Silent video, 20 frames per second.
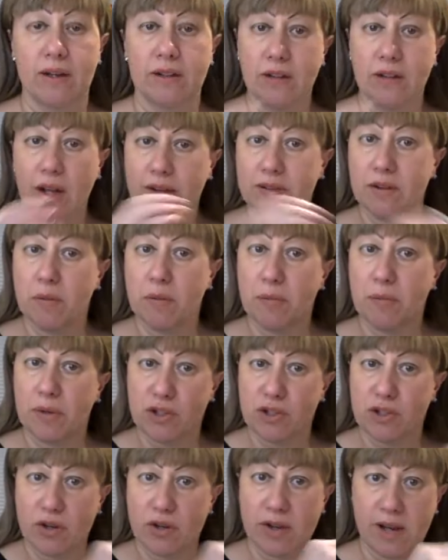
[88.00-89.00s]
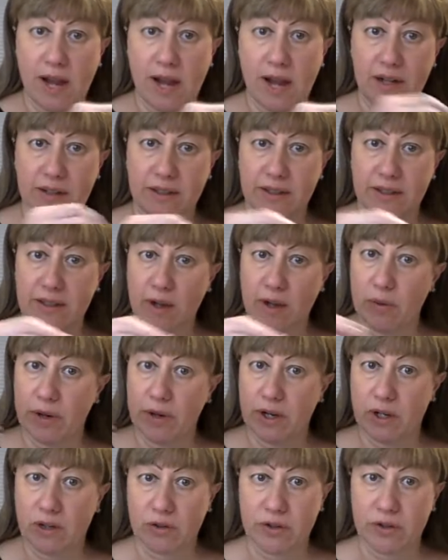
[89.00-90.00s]
not the personality that we
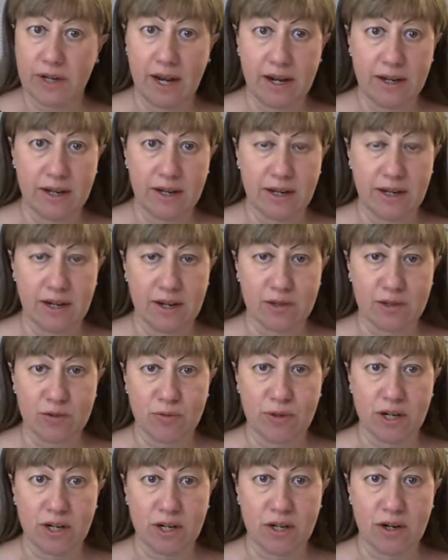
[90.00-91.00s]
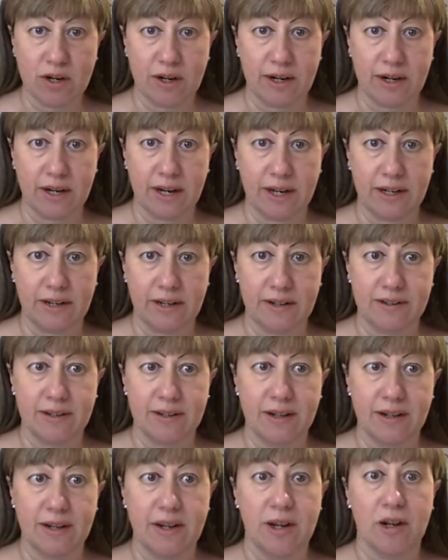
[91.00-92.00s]
are creating as we incarnate it,
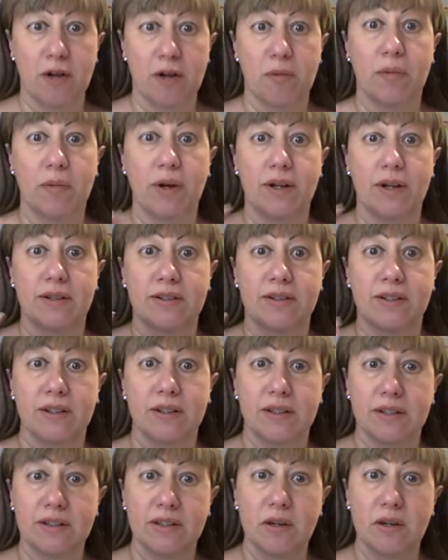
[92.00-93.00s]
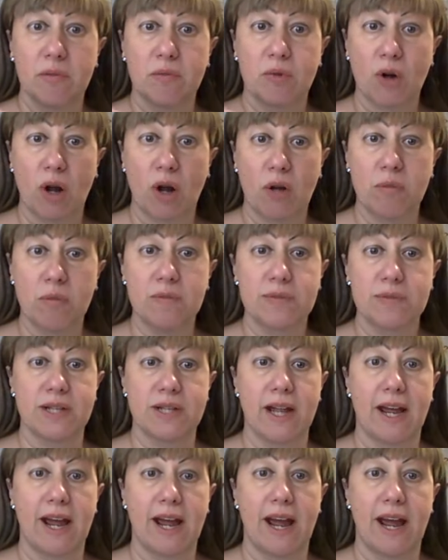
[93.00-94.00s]
but the problems
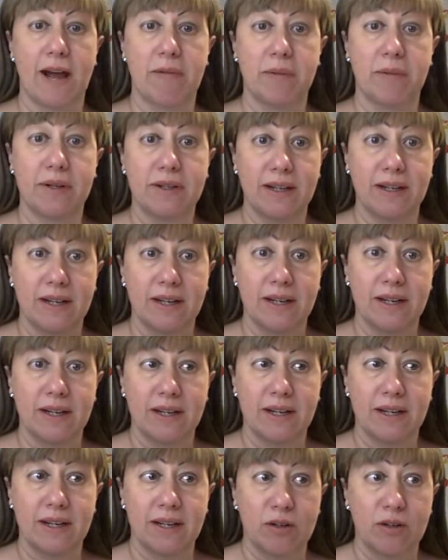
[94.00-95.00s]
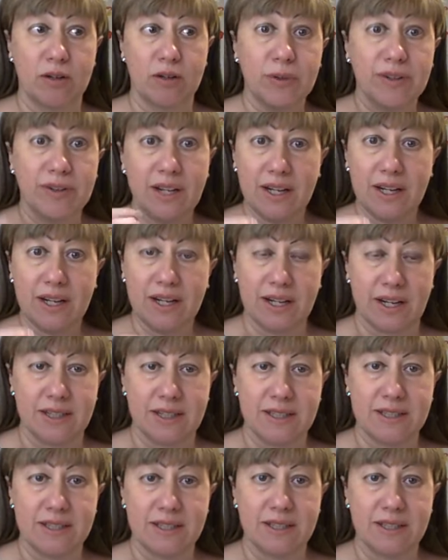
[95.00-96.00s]
that happen within
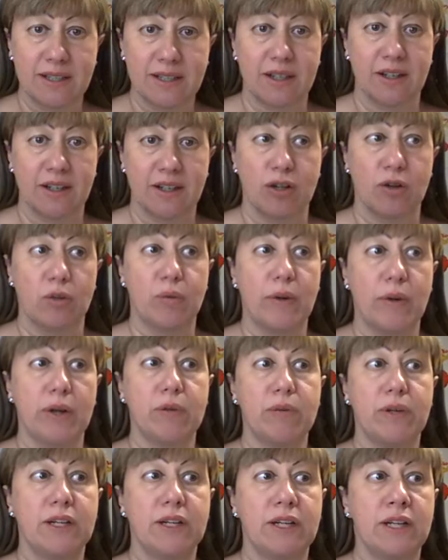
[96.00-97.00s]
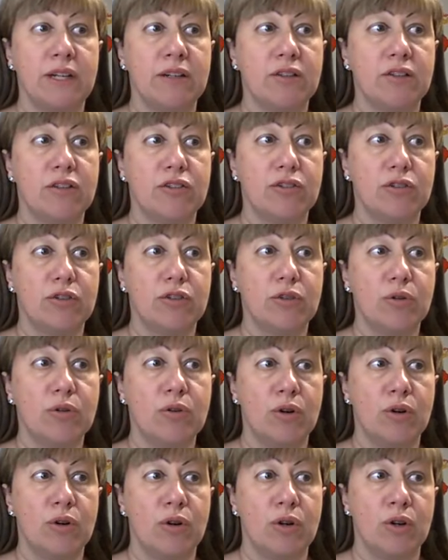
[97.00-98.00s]
it when we need to